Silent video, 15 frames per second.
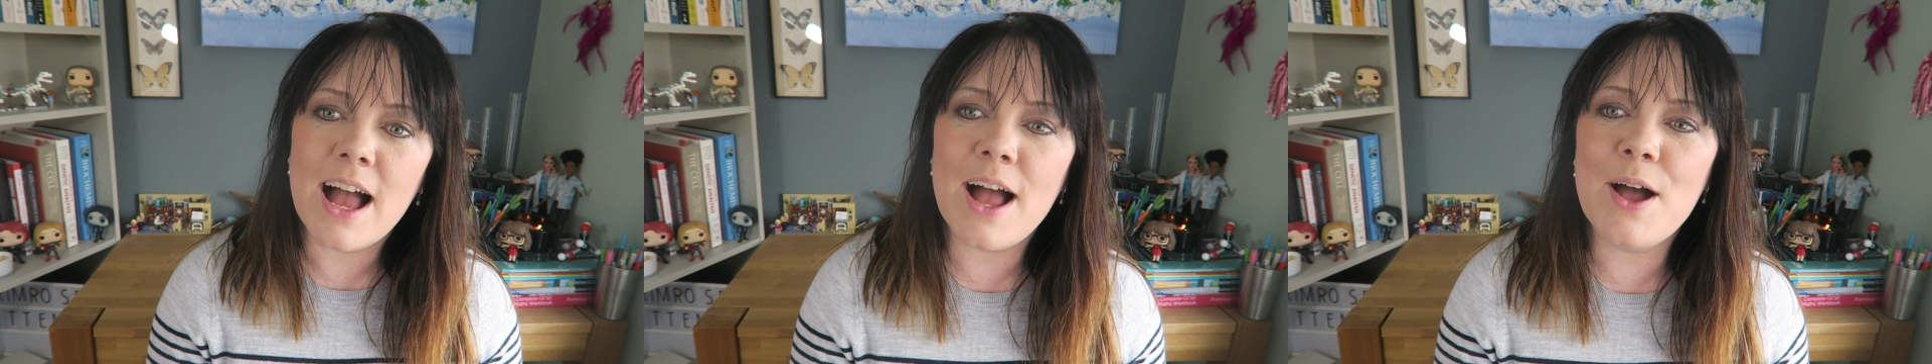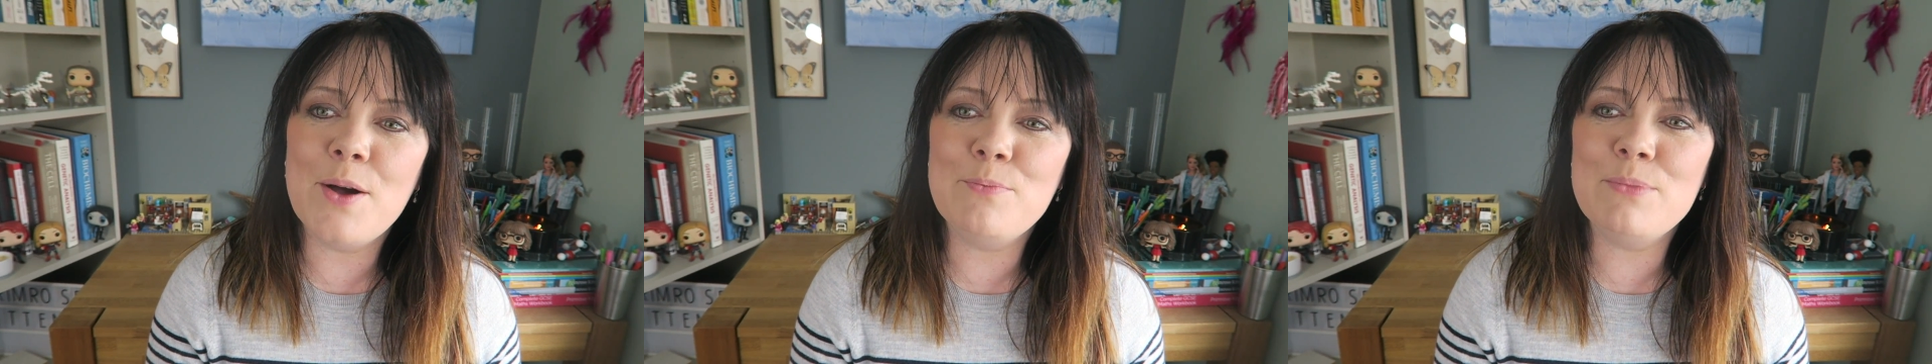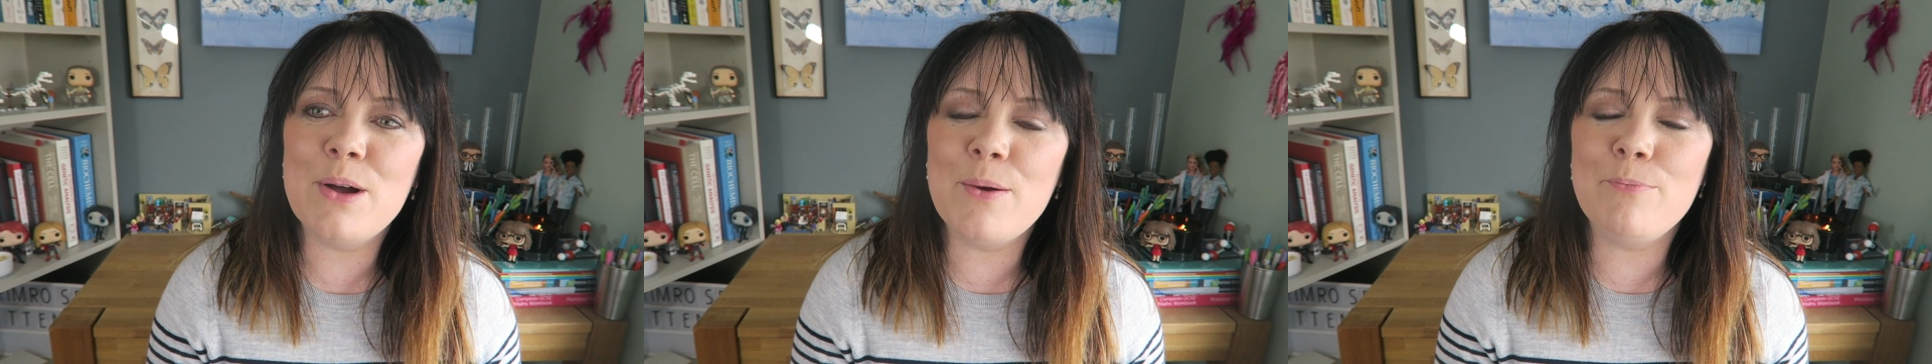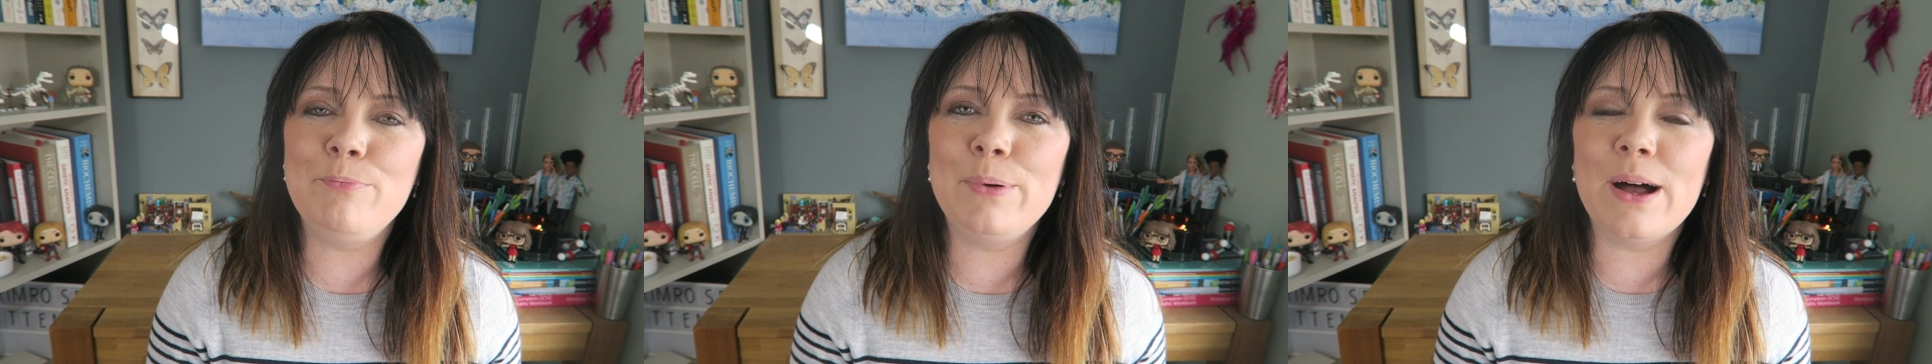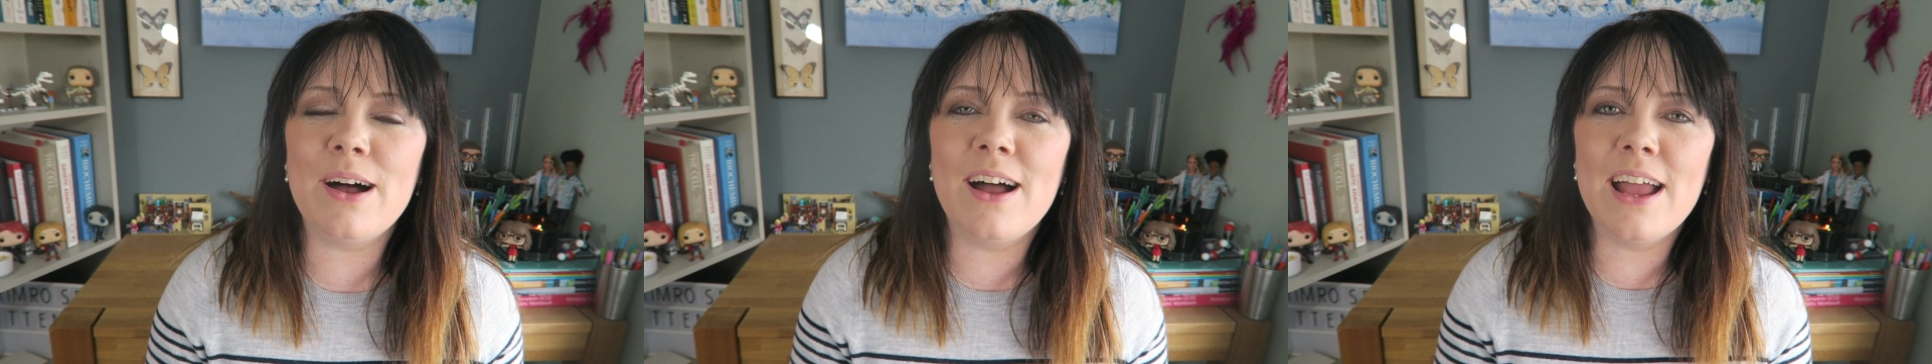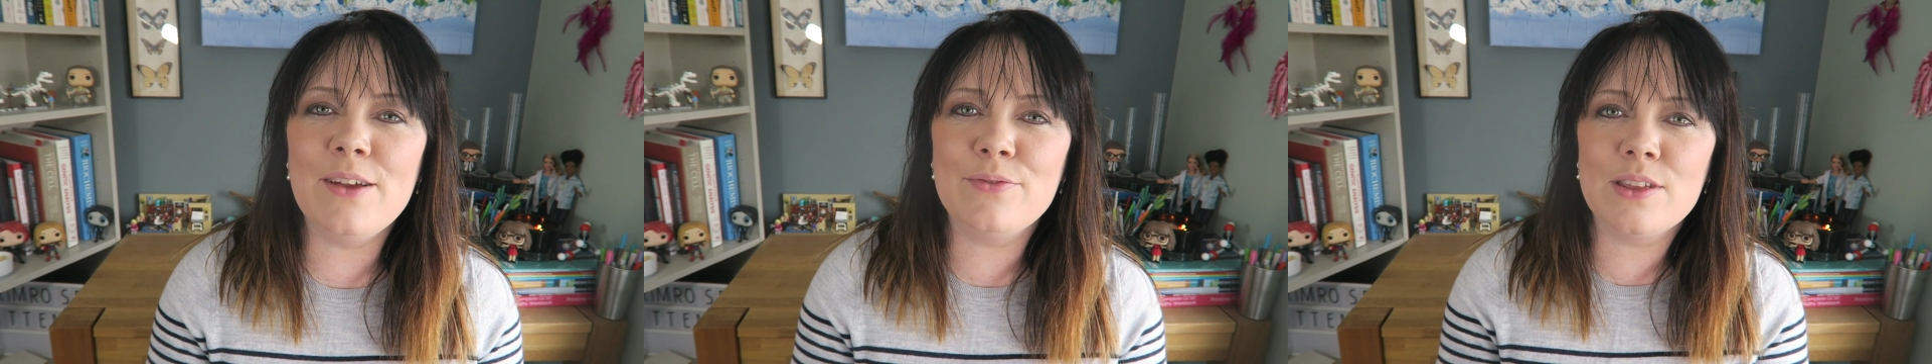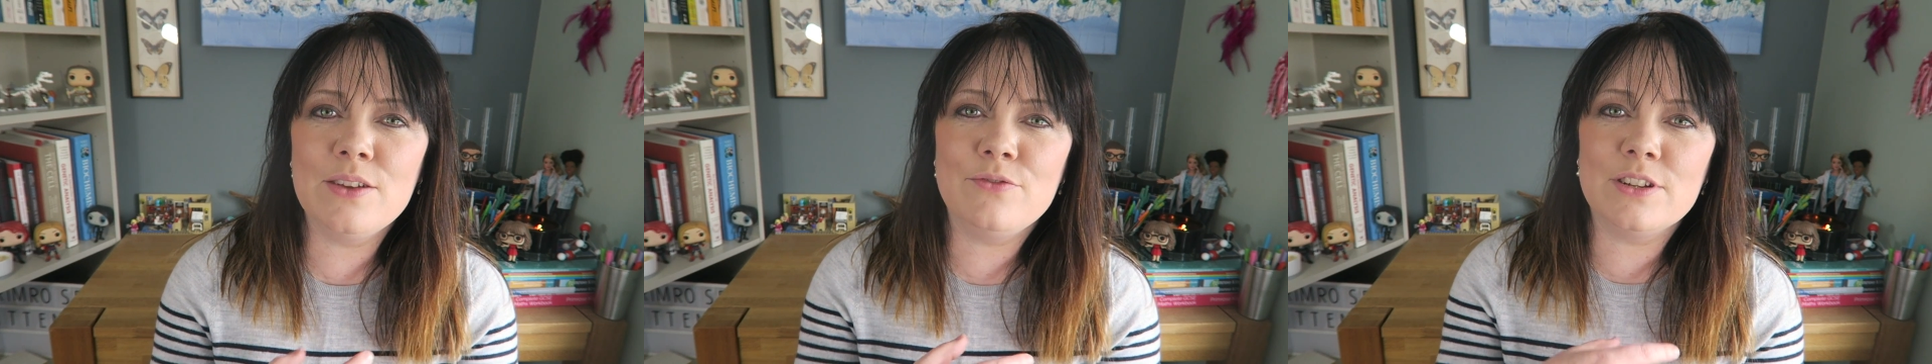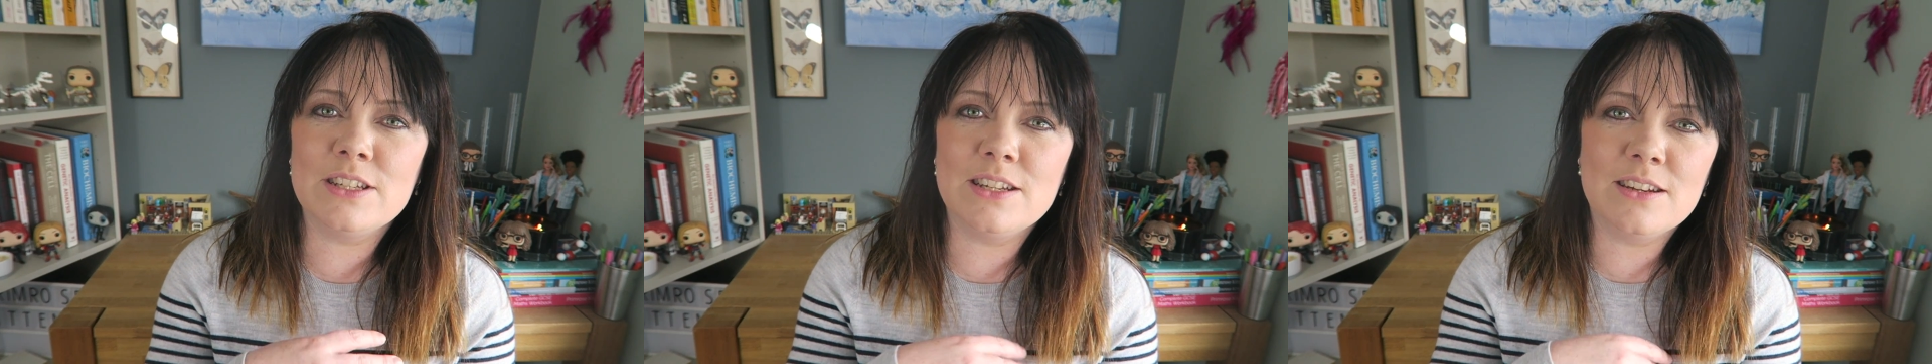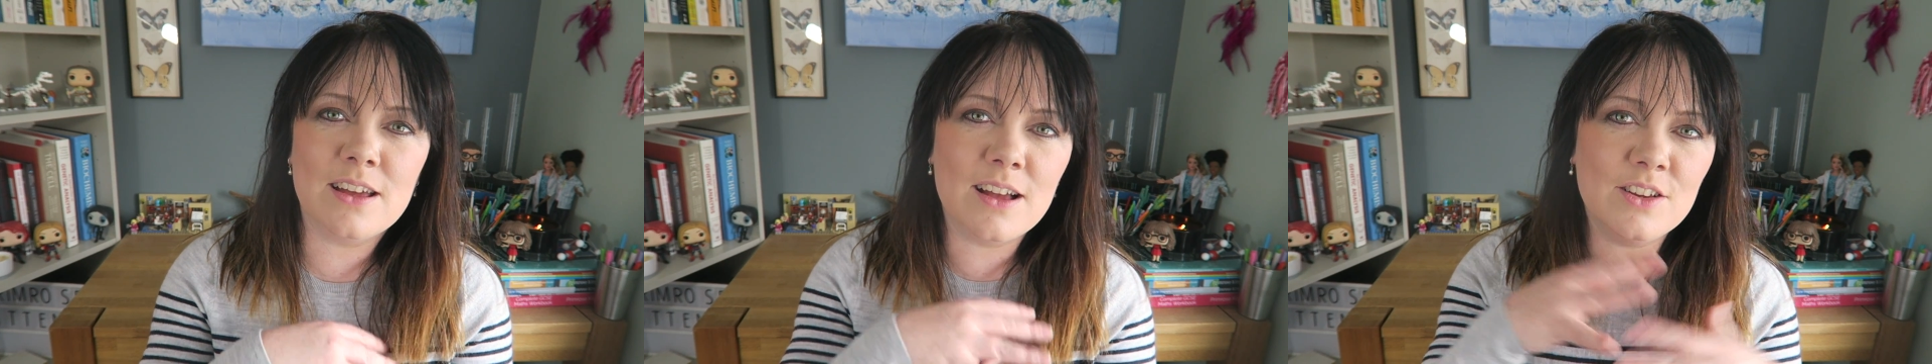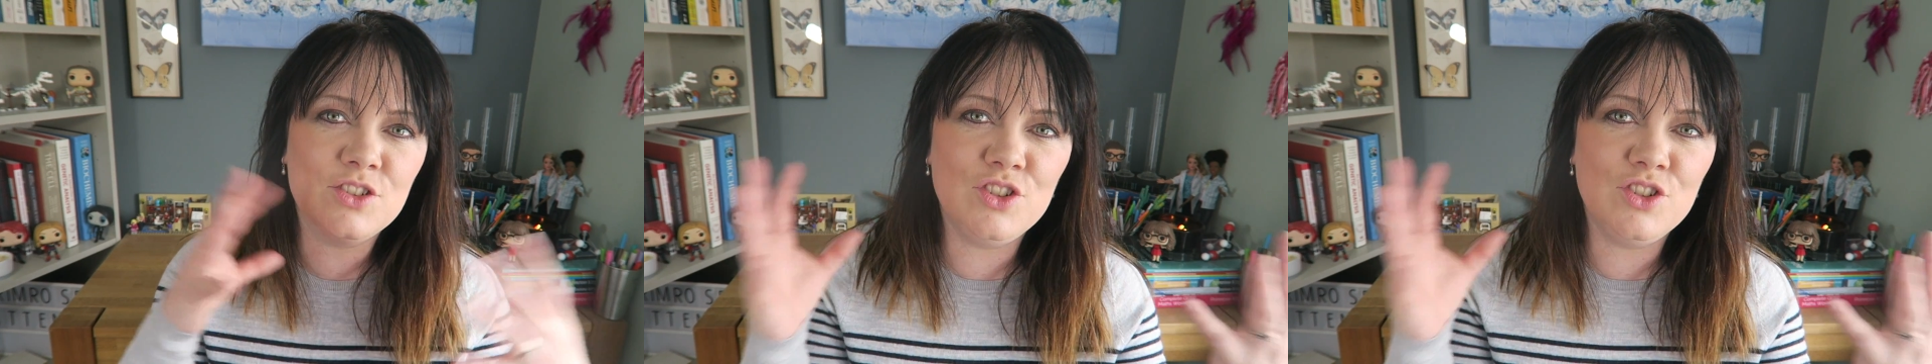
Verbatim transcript: Um, but if they've written a